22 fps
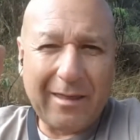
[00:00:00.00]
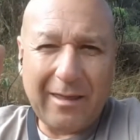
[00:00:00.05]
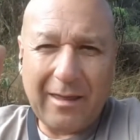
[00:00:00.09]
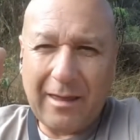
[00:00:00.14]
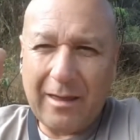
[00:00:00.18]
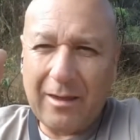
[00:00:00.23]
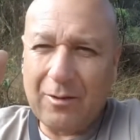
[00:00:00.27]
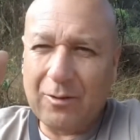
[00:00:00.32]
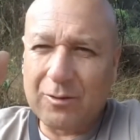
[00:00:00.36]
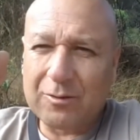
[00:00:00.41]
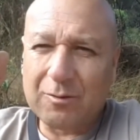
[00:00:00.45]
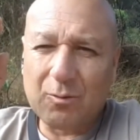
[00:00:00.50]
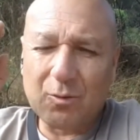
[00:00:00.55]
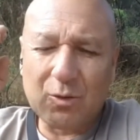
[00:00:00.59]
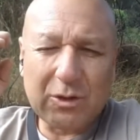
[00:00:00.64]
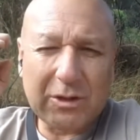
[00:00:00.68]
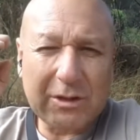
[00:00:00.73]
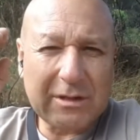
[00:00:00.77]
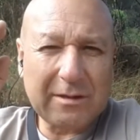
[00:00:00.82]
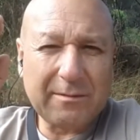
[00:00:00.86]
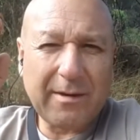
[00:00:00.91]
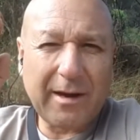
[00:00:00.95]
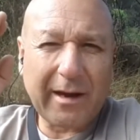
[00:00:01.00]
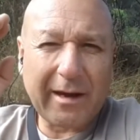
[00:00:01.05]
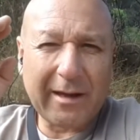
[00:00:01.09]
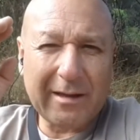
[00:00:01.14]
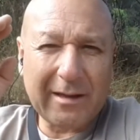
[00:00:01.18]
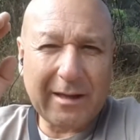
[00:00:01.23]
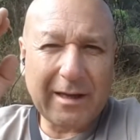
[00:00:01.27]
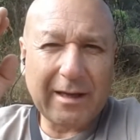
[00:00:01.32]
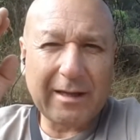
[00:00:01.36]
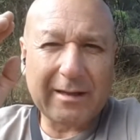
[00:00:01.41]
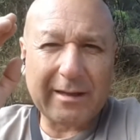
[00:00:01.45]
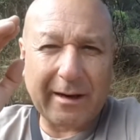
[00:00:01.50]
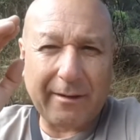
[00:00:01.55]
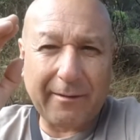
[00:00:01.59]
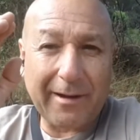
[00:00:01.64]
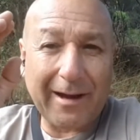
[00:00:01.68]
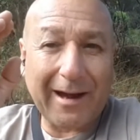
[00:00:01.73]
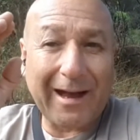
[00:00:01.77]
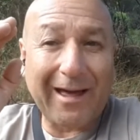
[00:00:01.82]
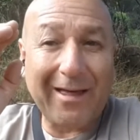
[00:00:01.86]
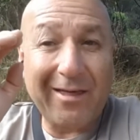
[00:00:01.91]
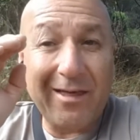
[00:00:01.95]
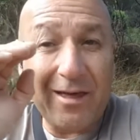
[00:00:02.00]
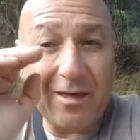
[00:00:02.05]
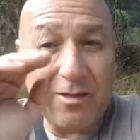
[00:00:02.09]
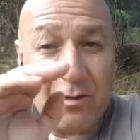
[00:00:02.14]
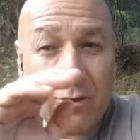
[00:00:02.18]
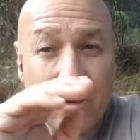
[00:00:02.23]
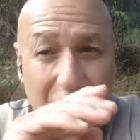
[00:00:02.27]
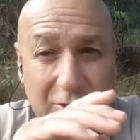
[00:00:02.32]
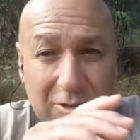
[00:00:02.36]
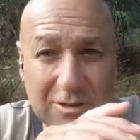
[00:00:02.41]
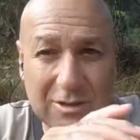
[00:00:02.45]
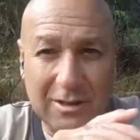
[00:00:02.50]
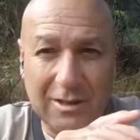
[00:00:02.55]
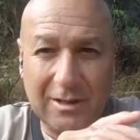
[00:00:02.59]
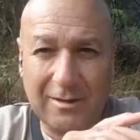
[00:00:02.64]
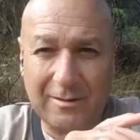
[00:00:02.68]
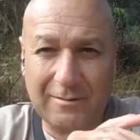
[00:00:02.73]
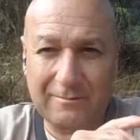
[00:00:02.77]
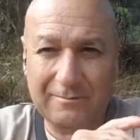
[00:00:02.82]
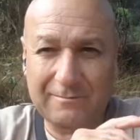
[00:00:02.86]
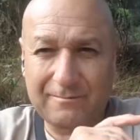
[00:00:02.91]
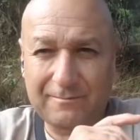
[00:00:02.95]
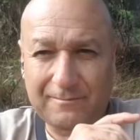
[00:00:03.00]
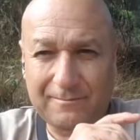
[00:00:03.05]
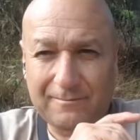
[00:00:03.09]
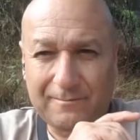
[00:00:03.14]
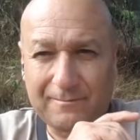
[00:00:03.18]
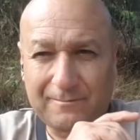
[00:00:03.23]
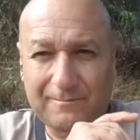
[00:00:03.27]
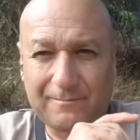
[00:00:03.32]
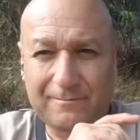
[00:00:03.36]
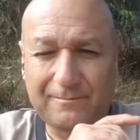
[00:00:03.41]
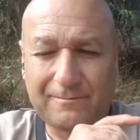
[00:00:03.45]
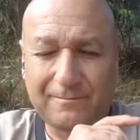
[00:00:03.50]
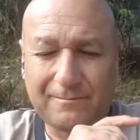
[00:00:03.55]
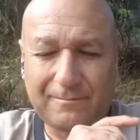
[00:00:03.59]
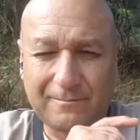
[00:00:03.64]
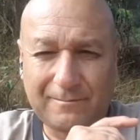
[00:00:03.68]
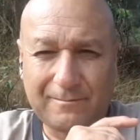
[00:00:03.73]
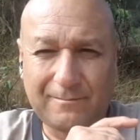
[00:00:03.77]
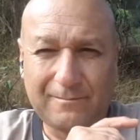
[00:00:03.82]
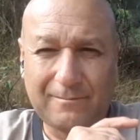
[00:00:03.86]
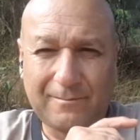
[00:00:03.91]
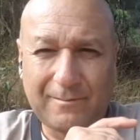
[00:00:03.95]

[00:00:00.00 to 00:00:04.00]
nurses, doctors, bread makers that work at night